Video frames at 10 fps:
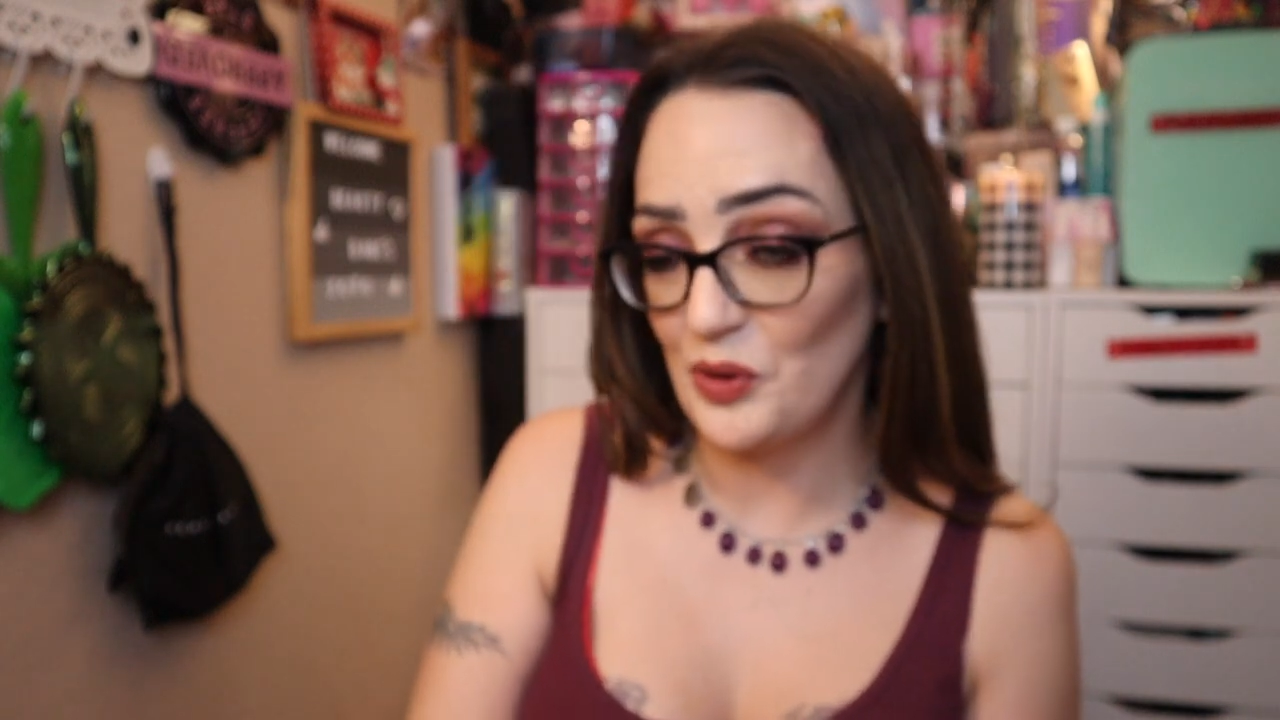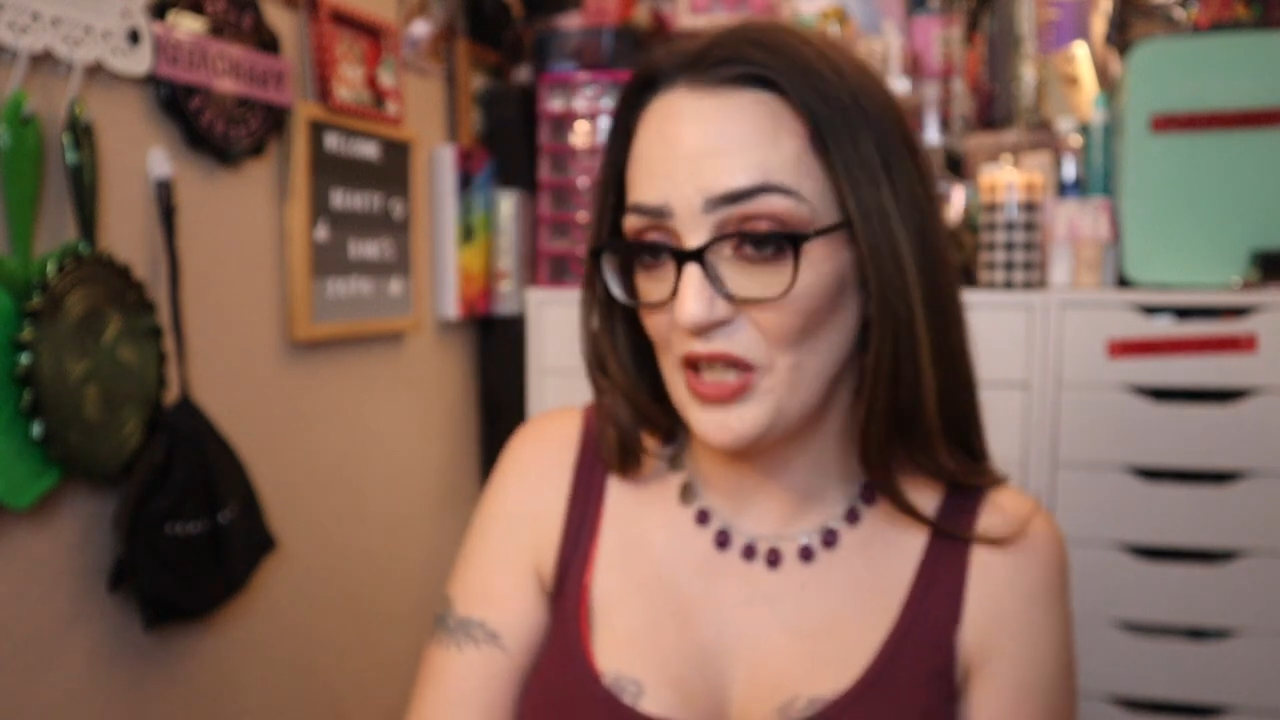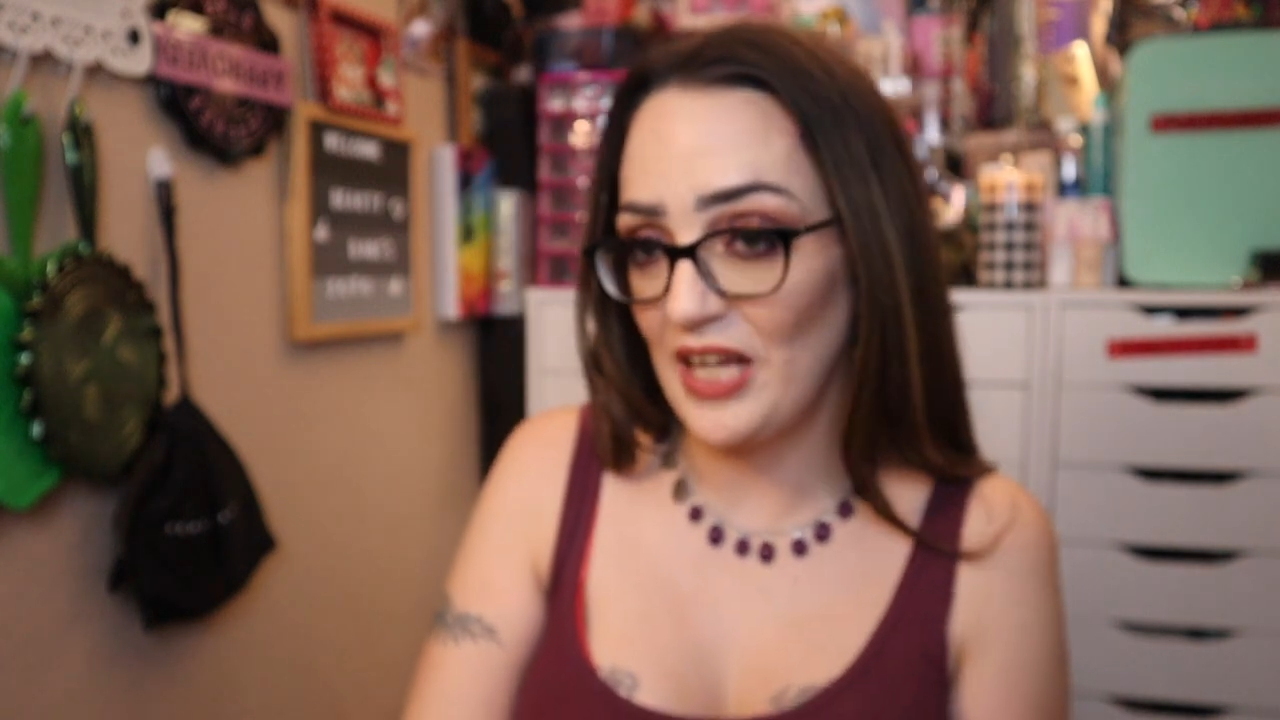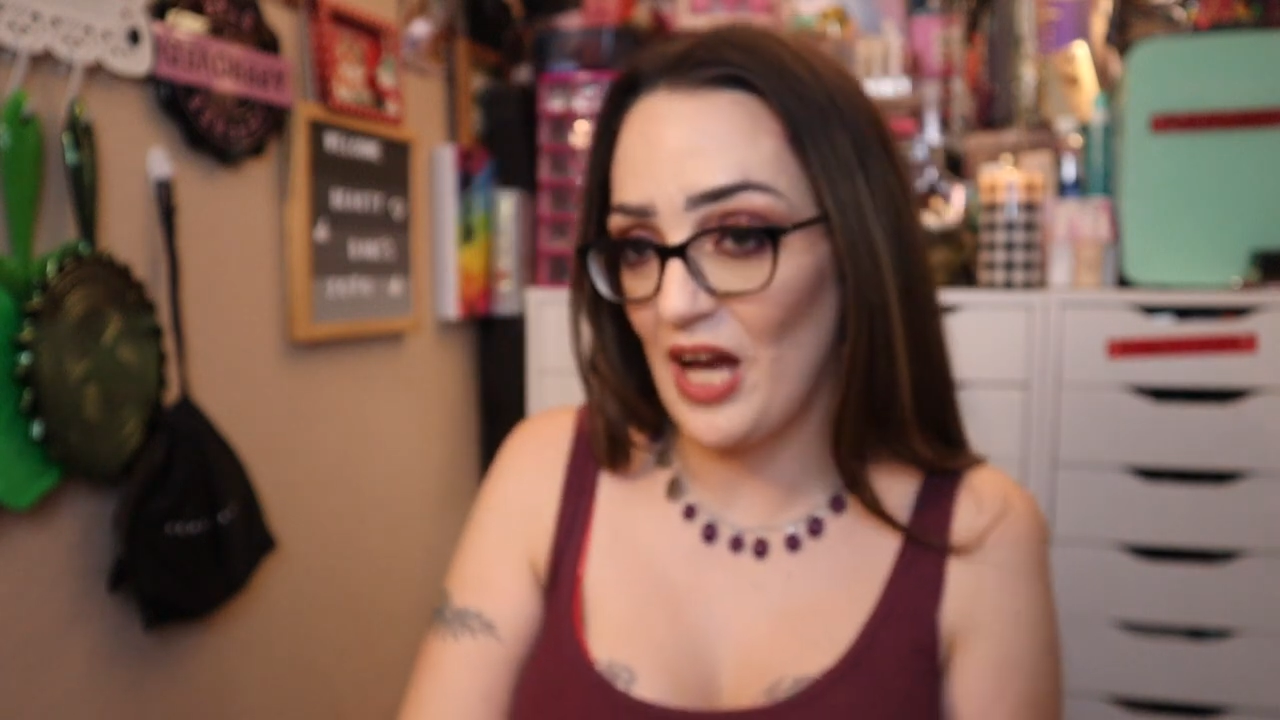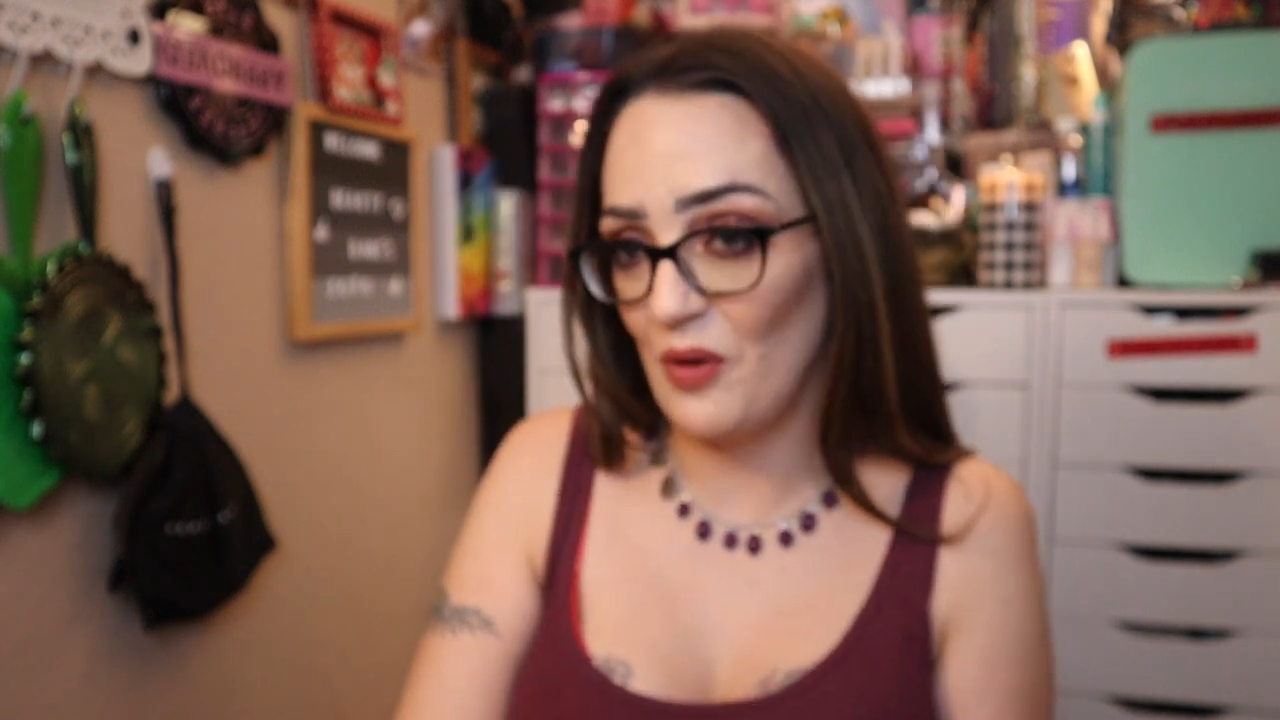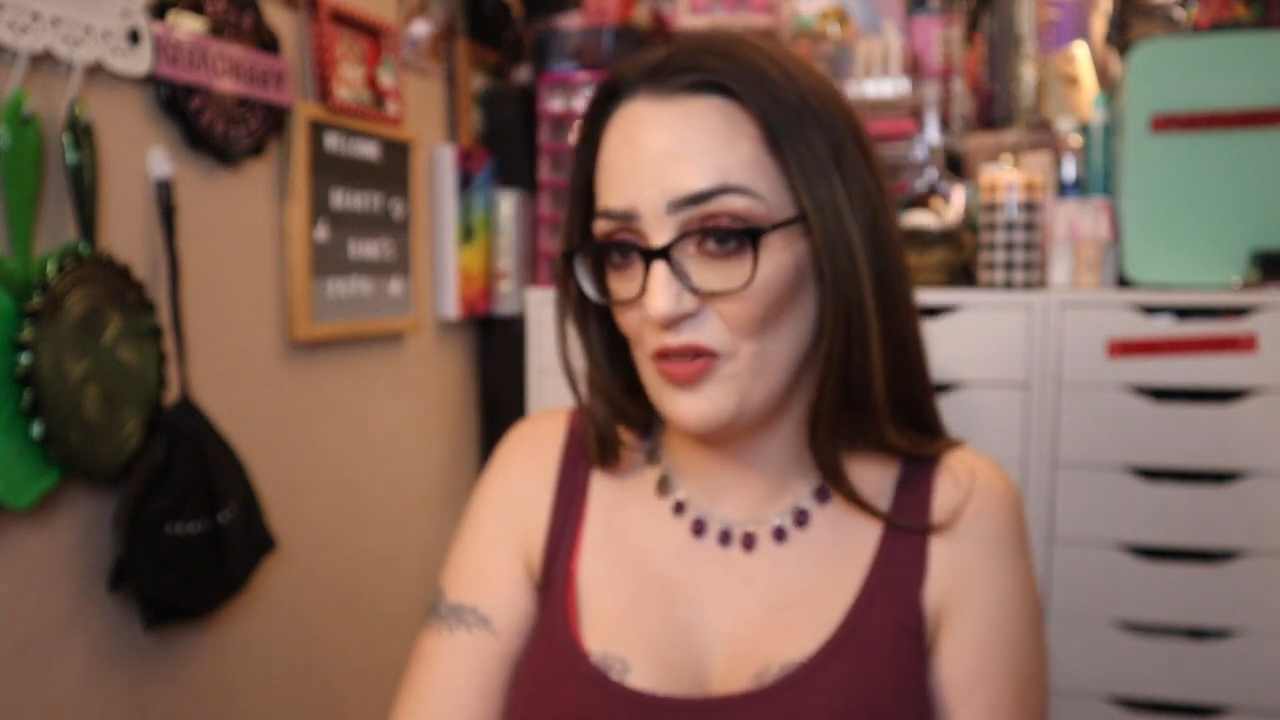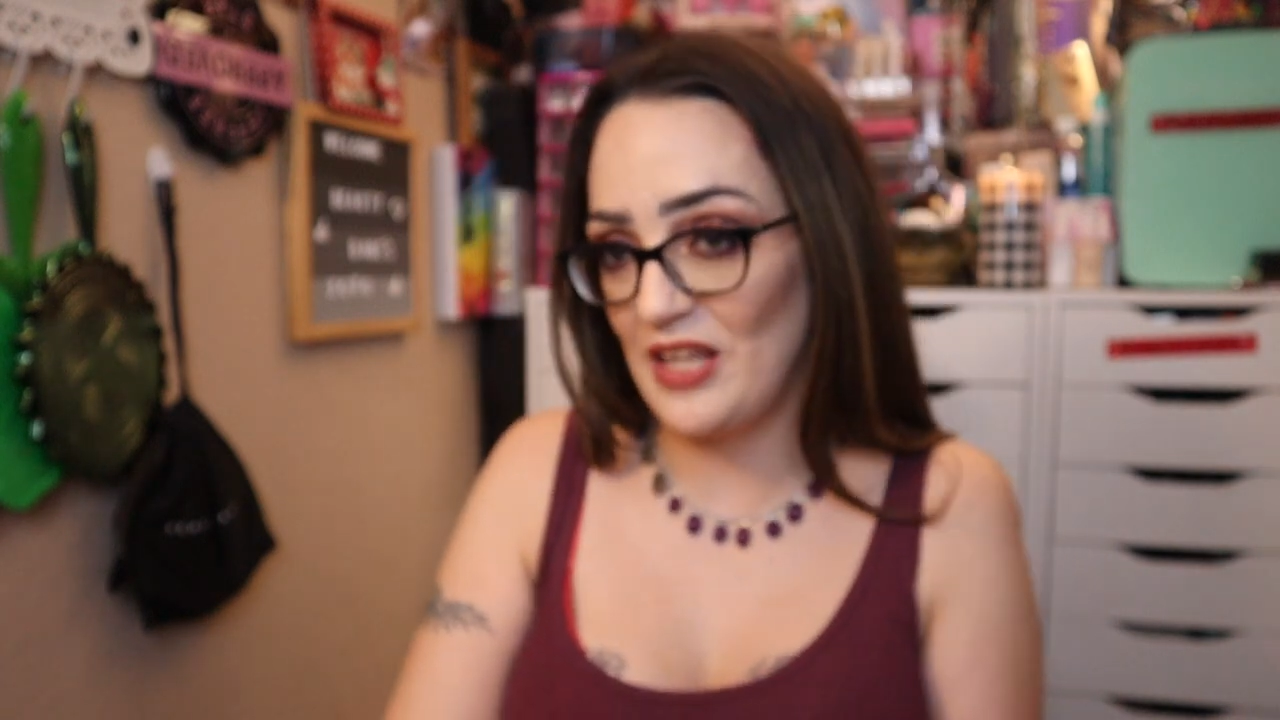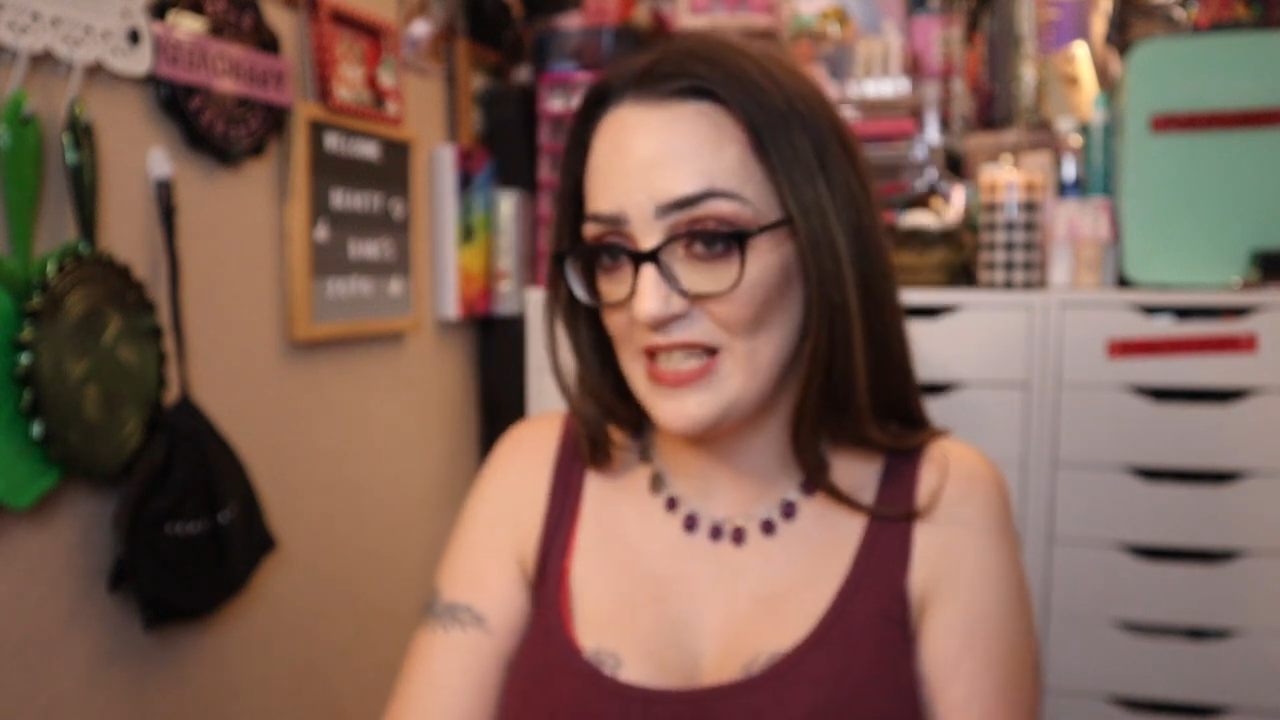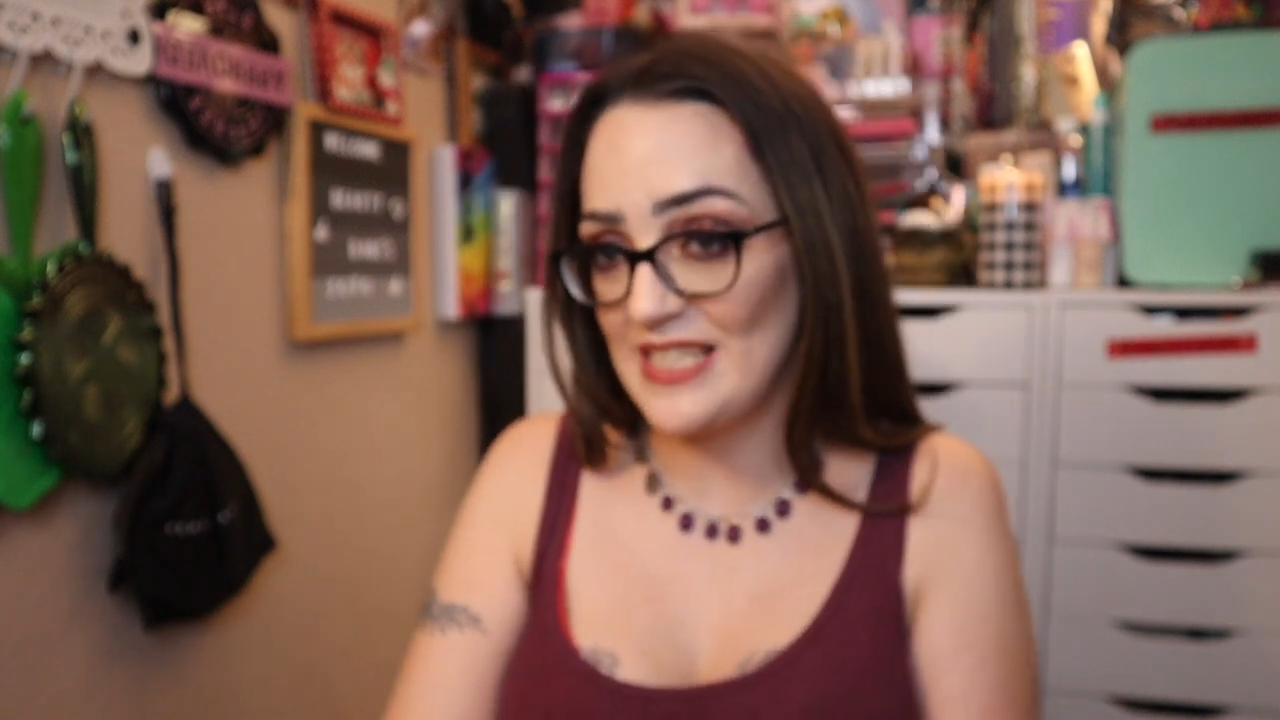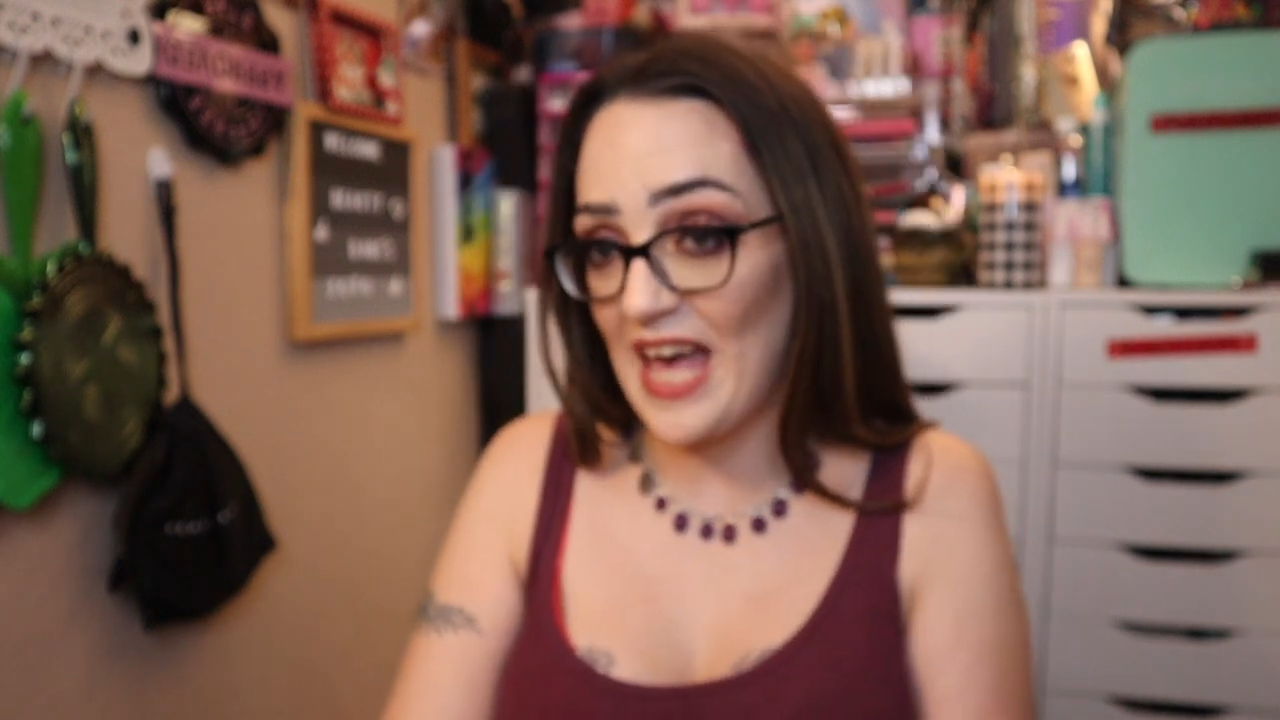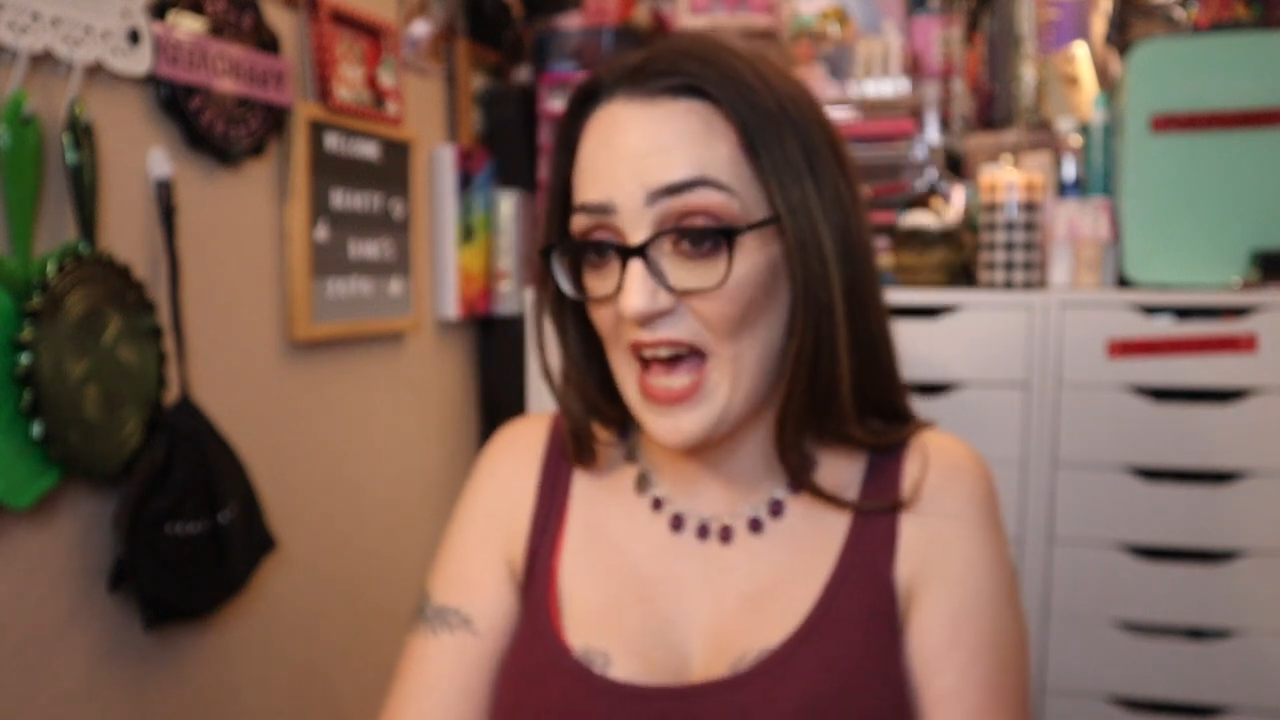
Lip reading: we're going to count these